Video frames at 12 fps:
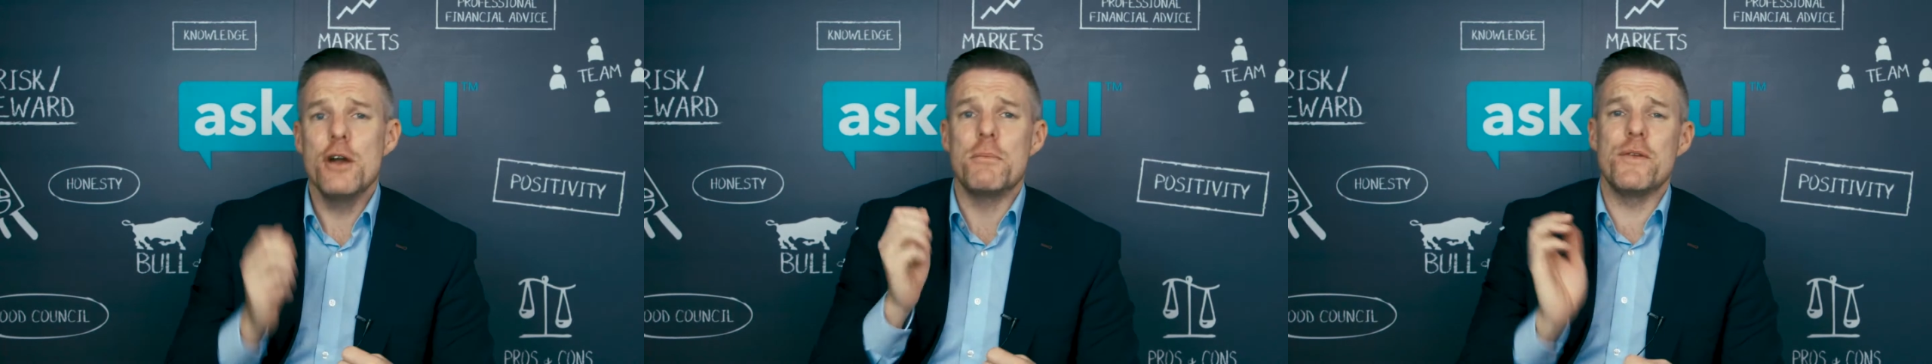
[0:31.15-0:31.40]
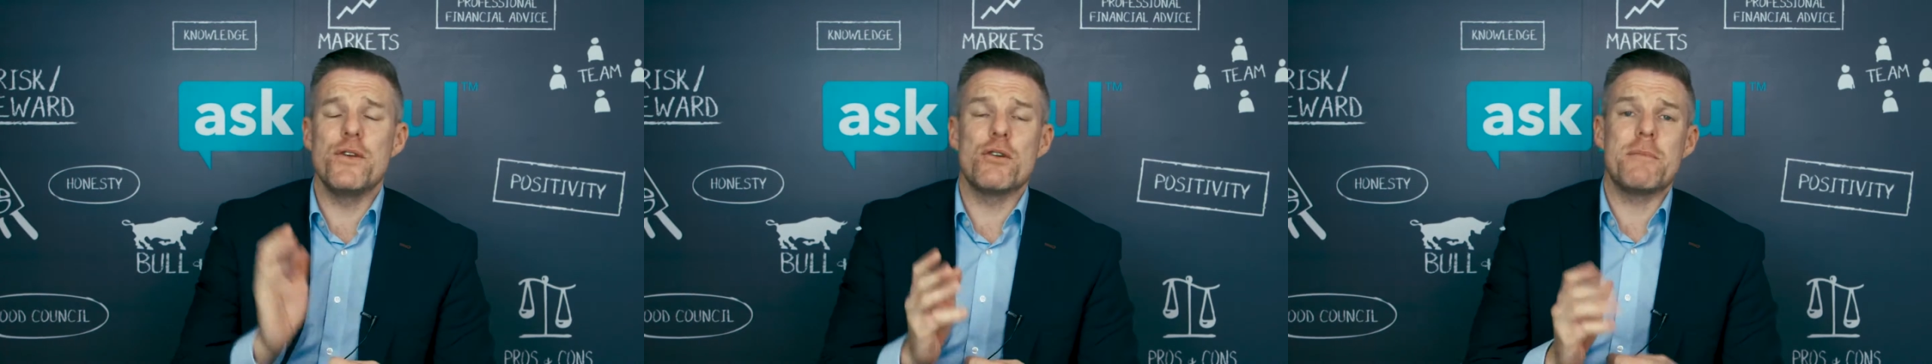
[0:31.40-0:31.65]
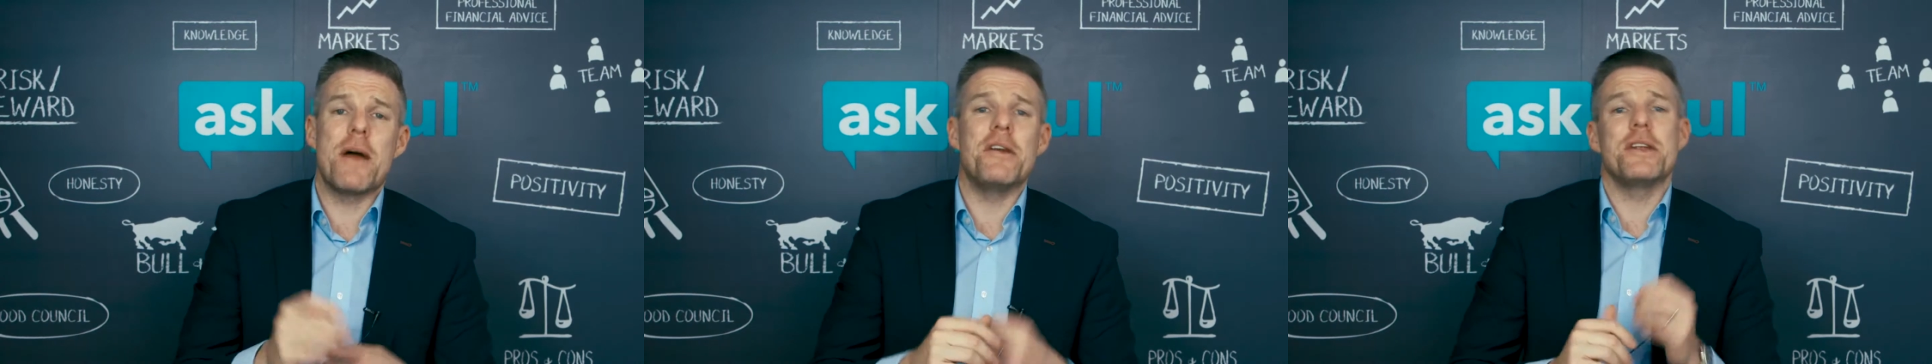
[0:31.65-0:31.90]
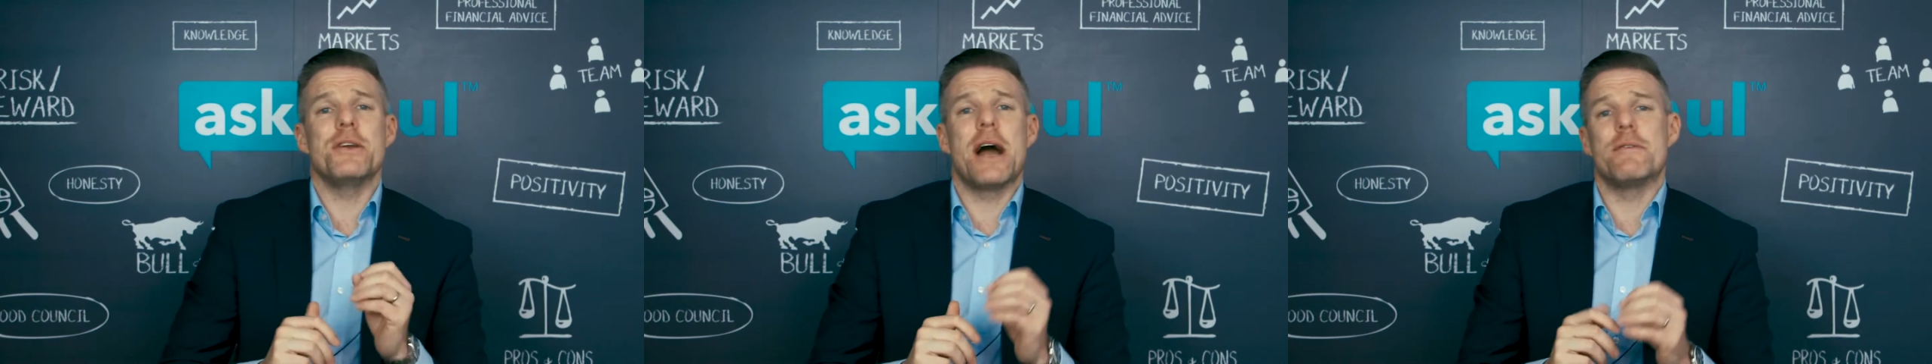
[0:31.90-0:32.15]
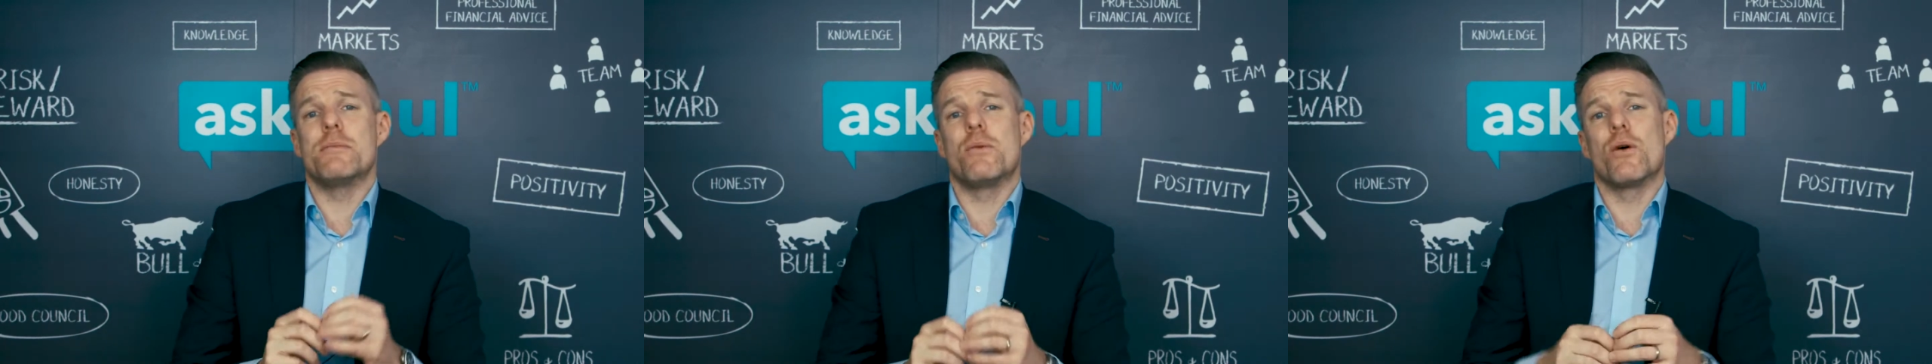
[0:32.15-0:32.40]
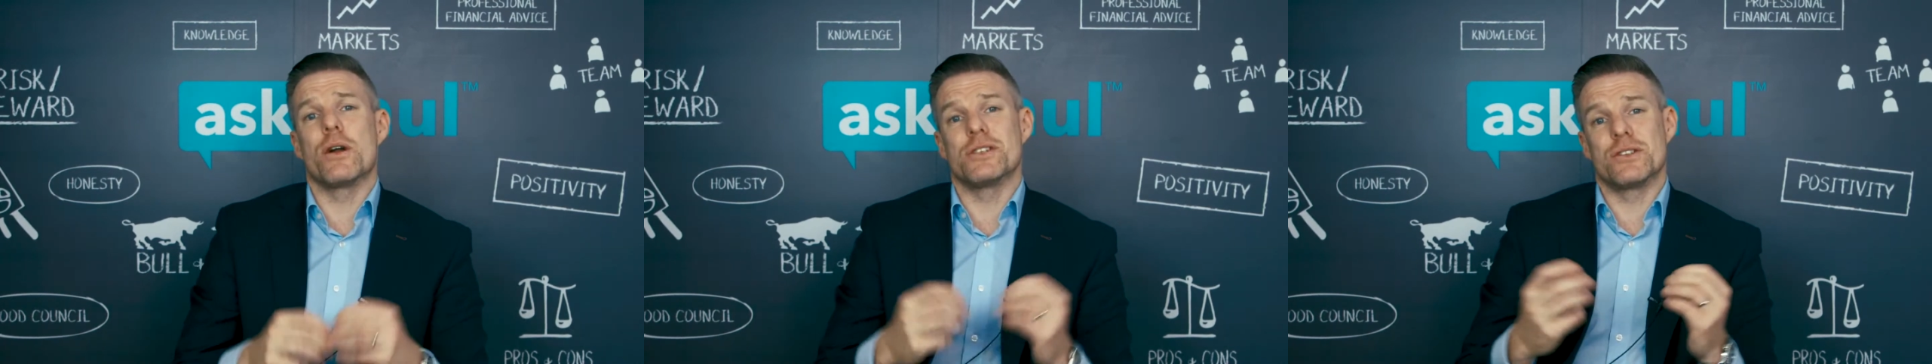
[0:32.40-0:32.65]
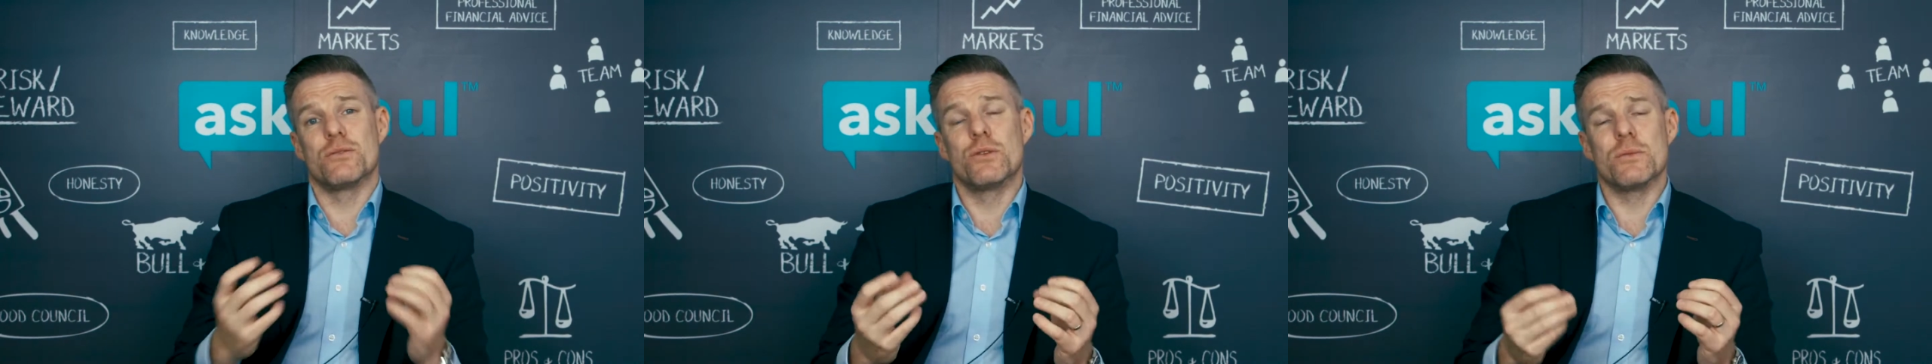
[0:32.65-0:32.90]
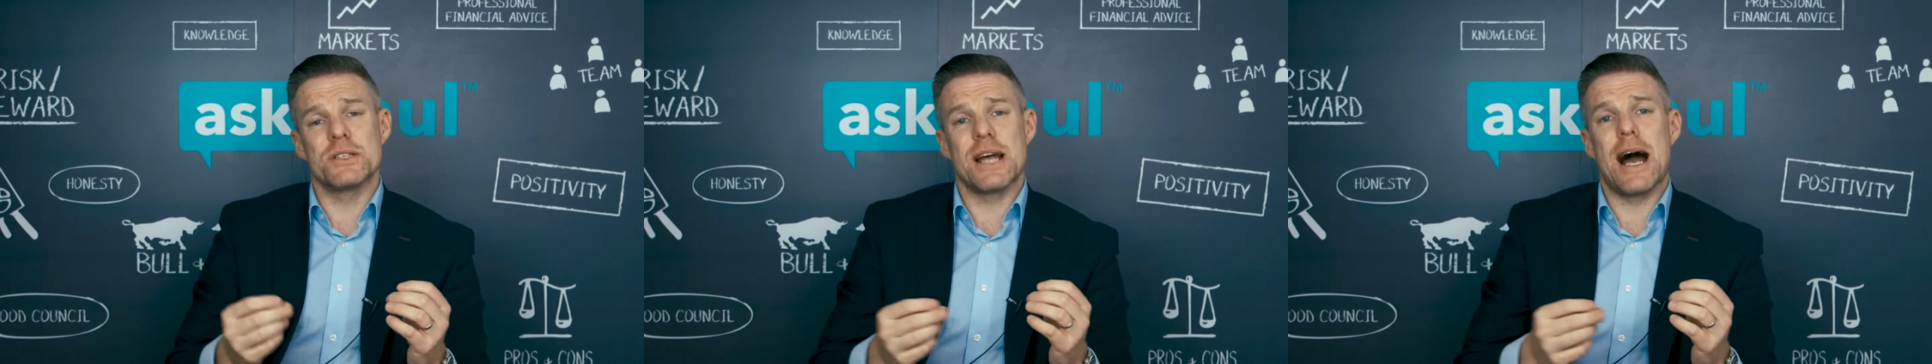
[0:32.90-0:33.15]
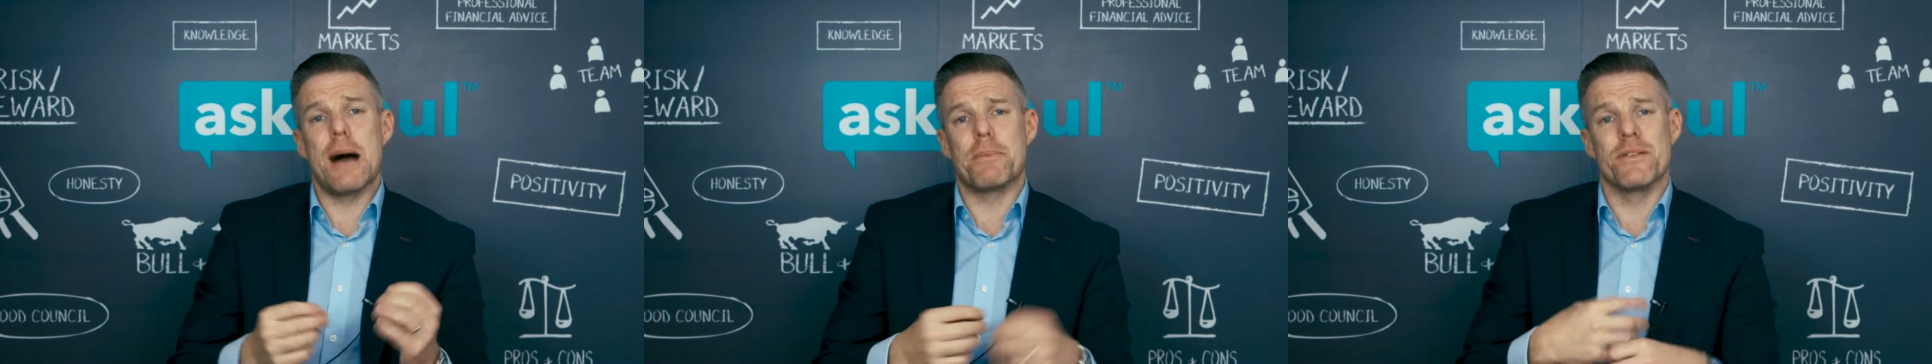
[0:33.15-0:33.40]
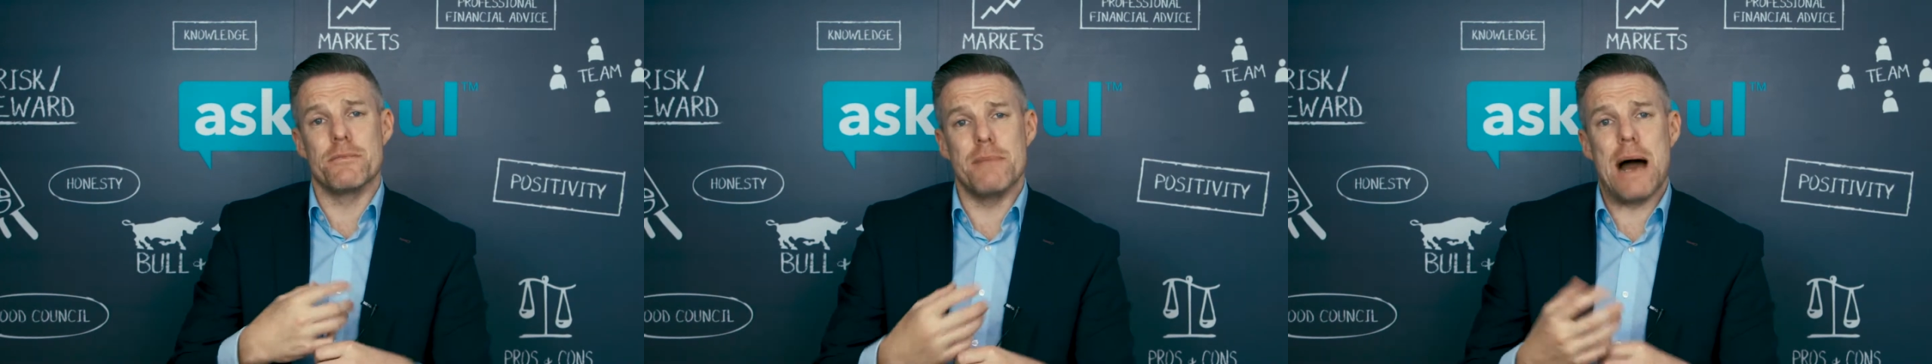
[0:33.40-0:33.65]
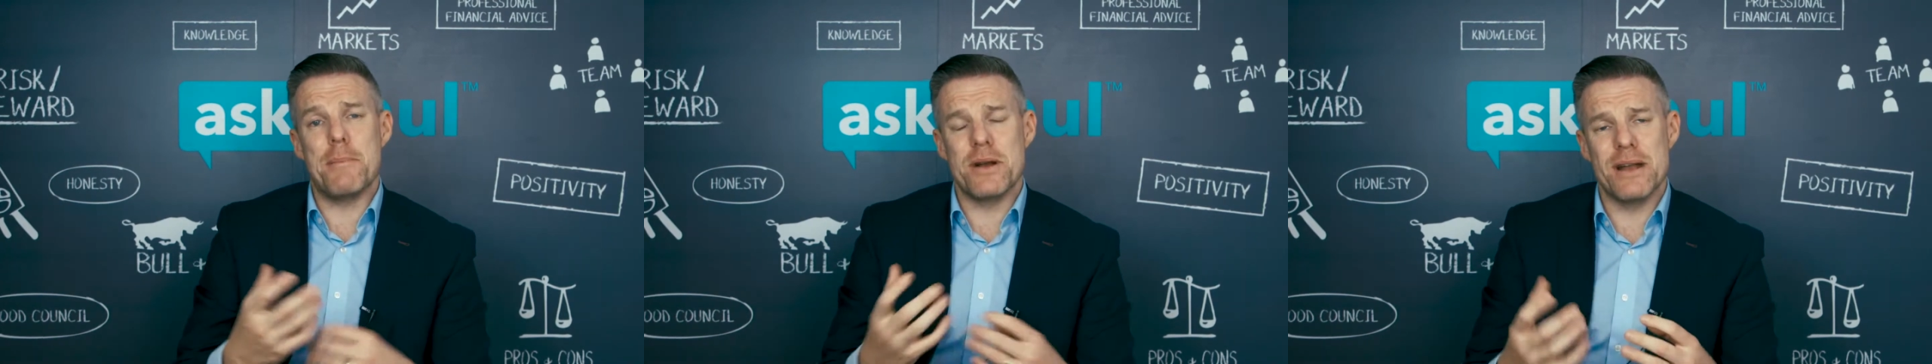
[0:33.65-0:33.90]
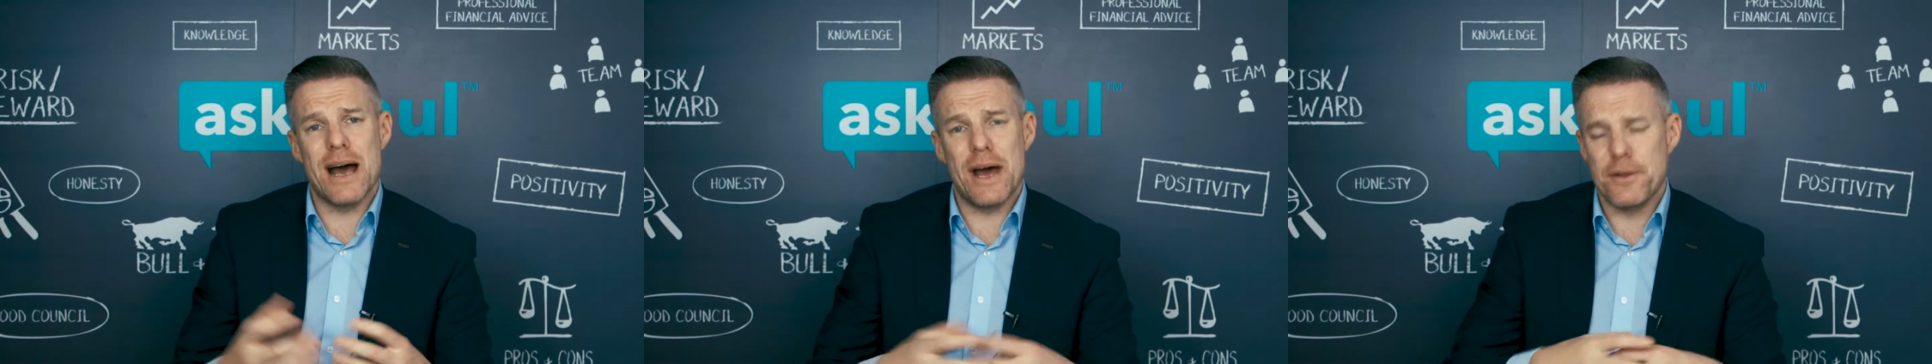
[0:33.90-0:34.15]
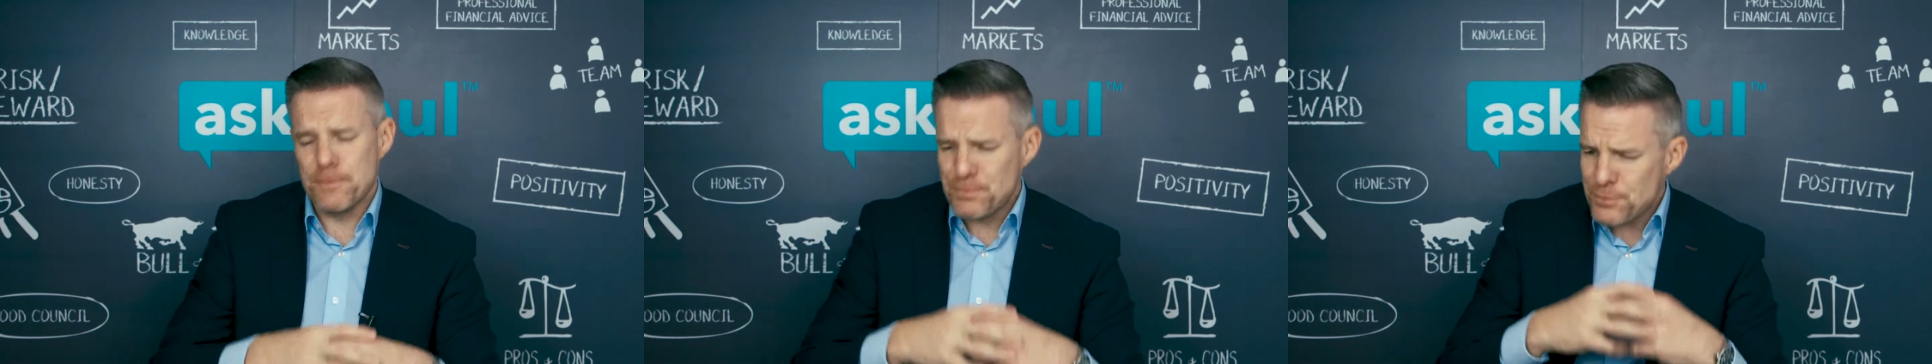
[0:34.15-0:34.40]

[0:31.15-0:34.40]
But if you're married and you have a mortgage and something was to happen to mum or dad